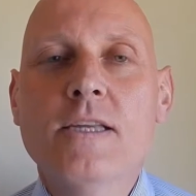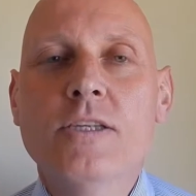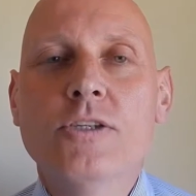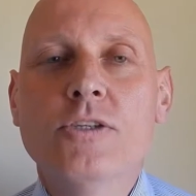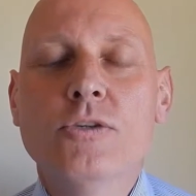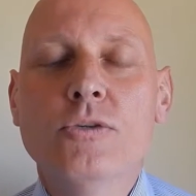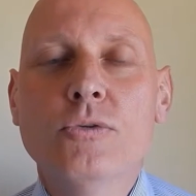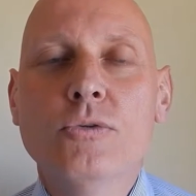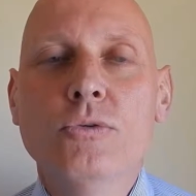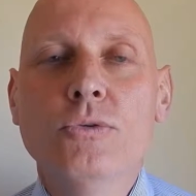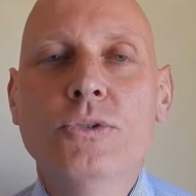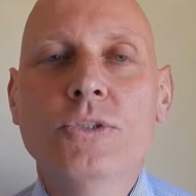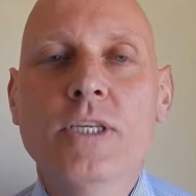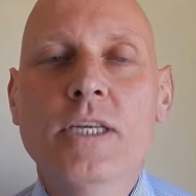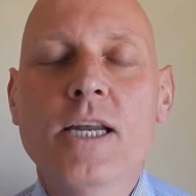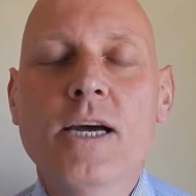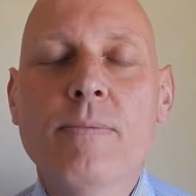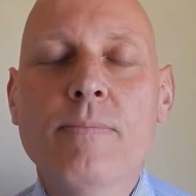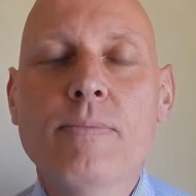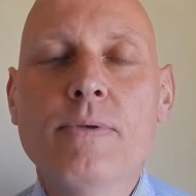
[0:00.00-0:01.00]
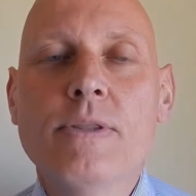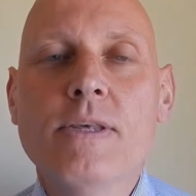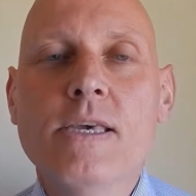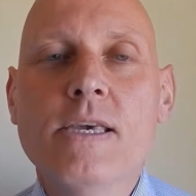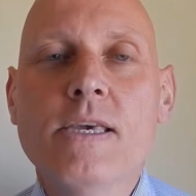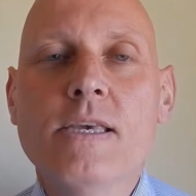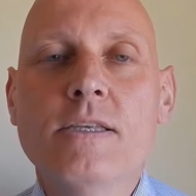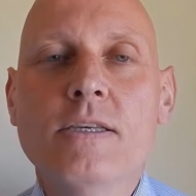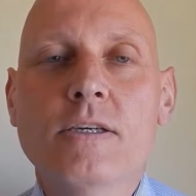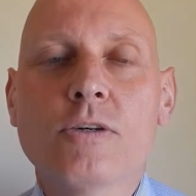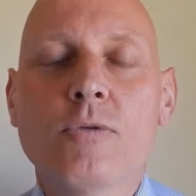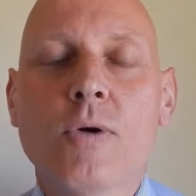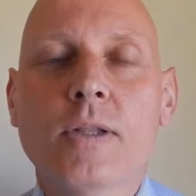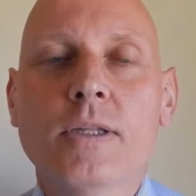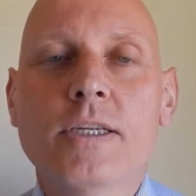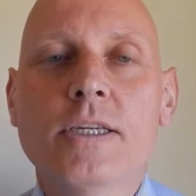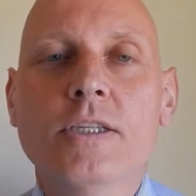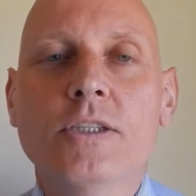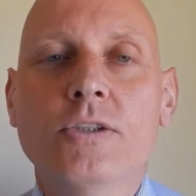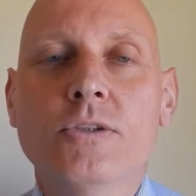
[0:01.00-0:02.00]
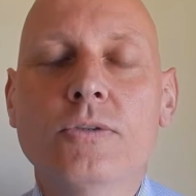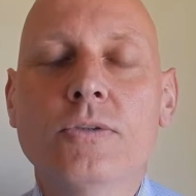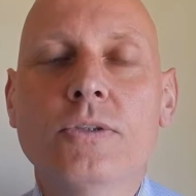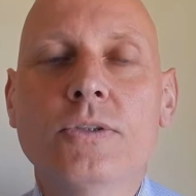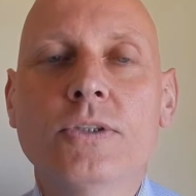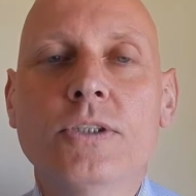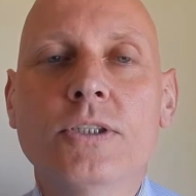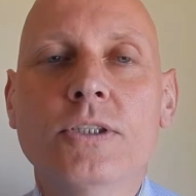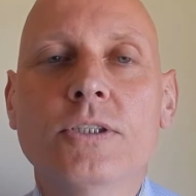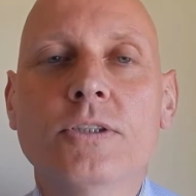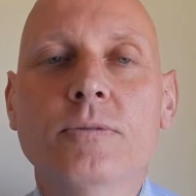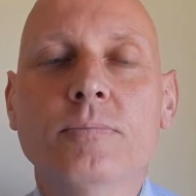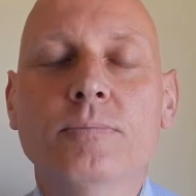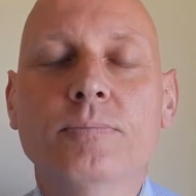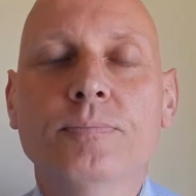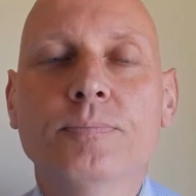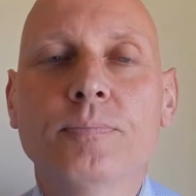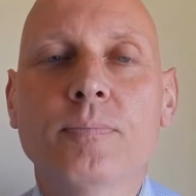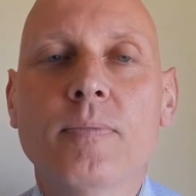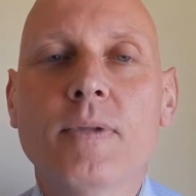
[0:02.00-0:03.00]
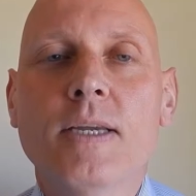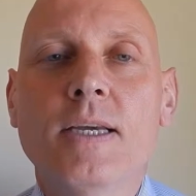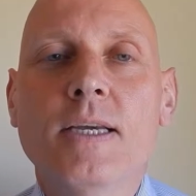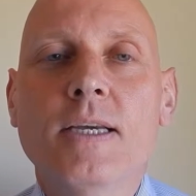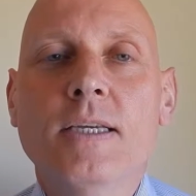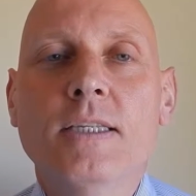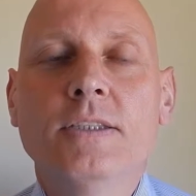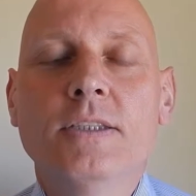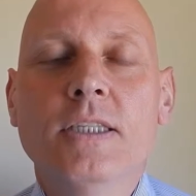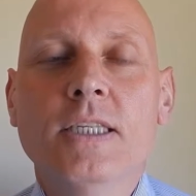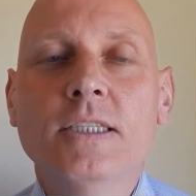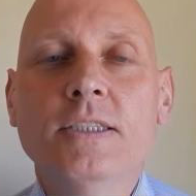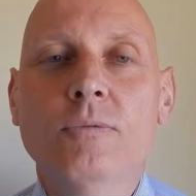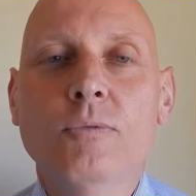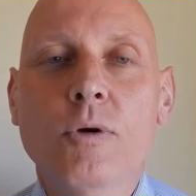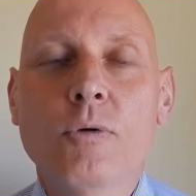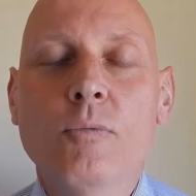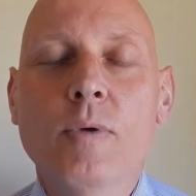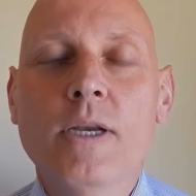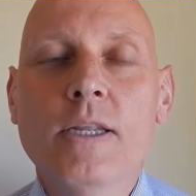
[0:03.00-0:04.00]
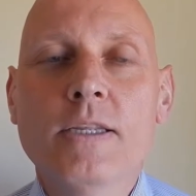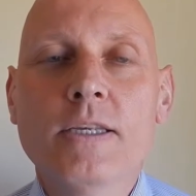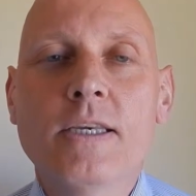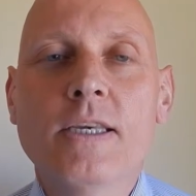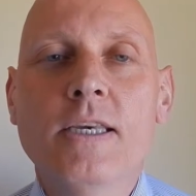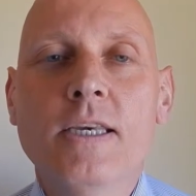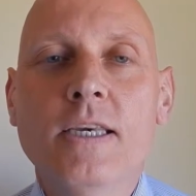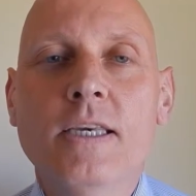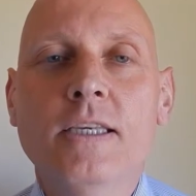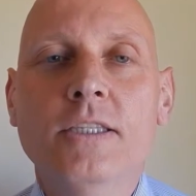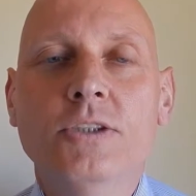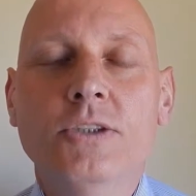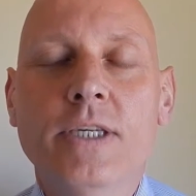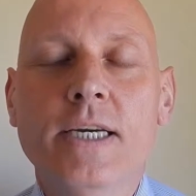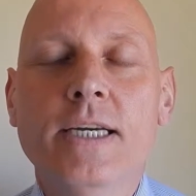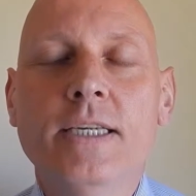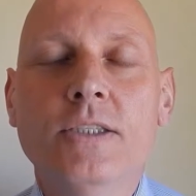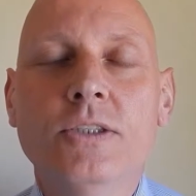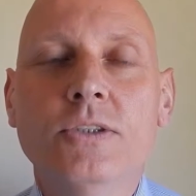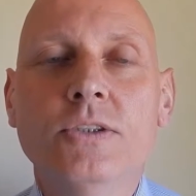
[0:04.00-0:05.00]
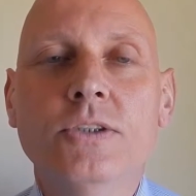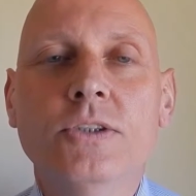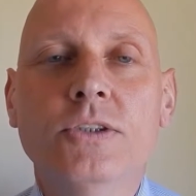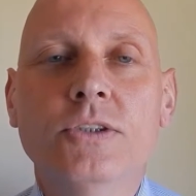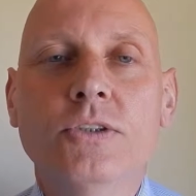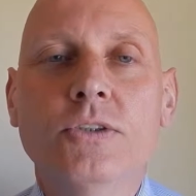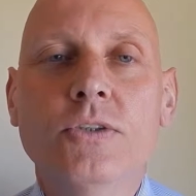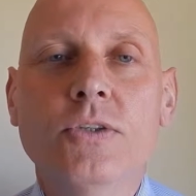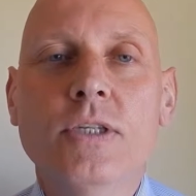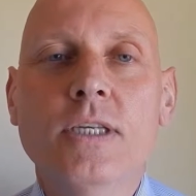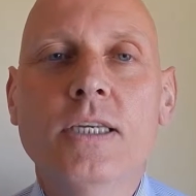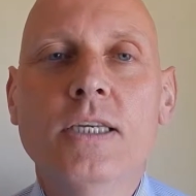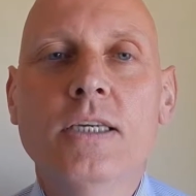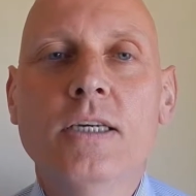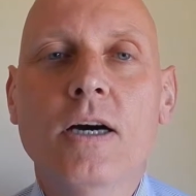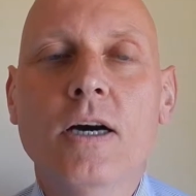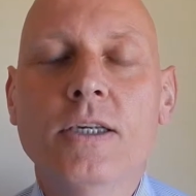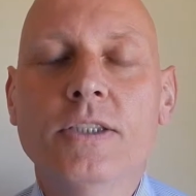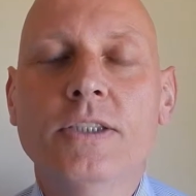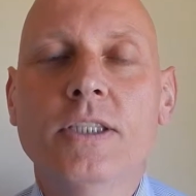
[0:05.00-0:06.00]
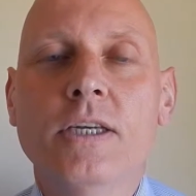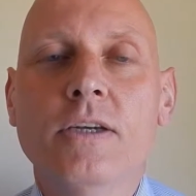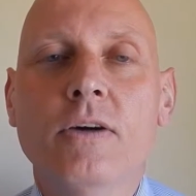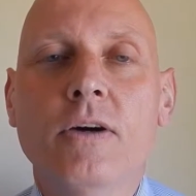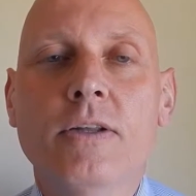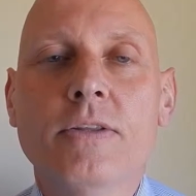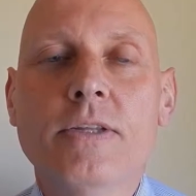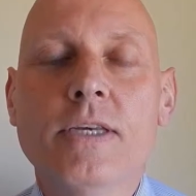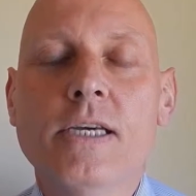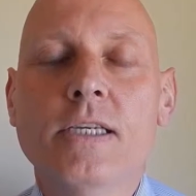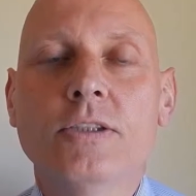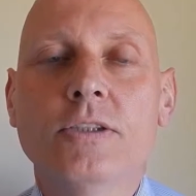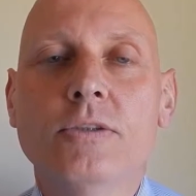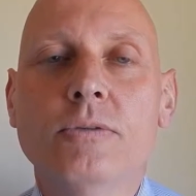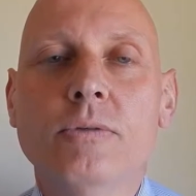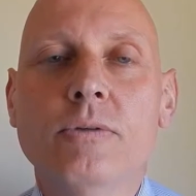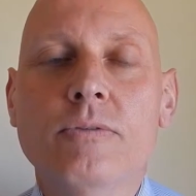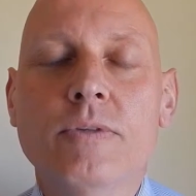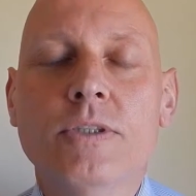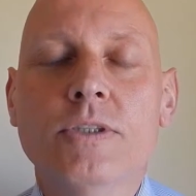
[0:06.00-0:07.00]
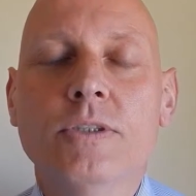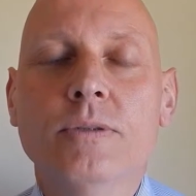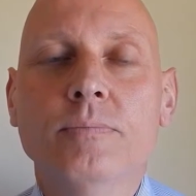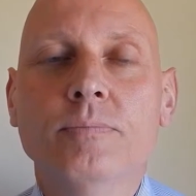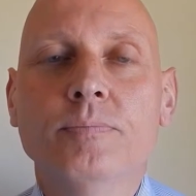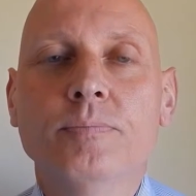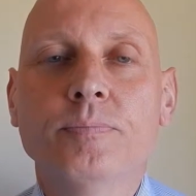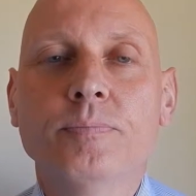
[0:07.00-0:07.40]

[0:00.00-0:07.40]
to set up the quality assurance system. So that's one of the key changes to the ISO 9000 revision.